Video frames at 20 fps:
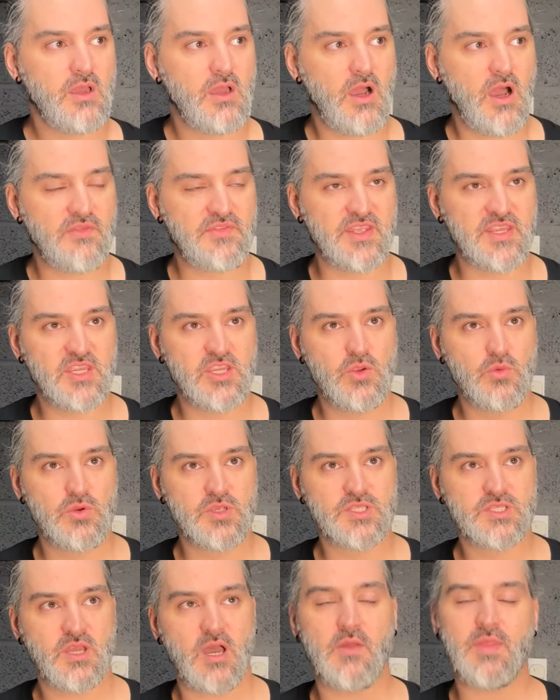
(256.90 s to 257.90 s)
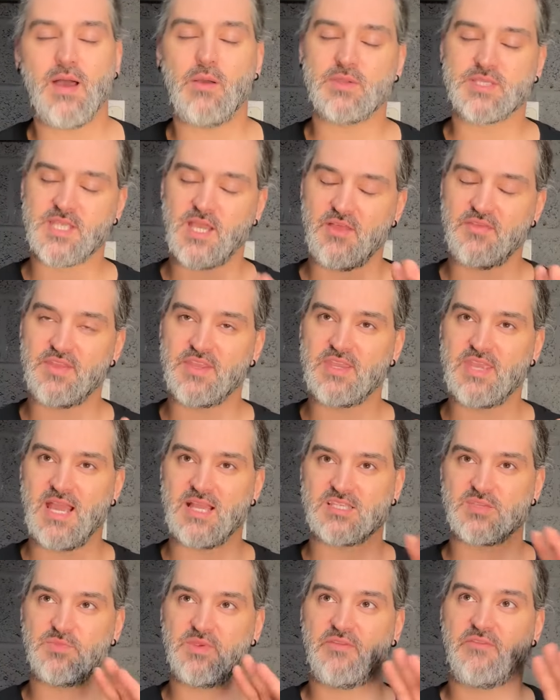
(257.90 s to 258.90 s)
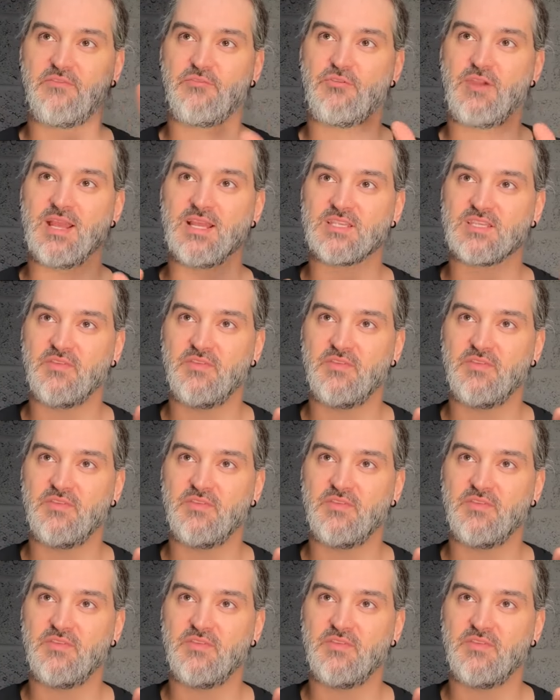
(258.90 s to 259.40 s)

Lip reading: I think you was, oh, that was it. I think you had to be friends.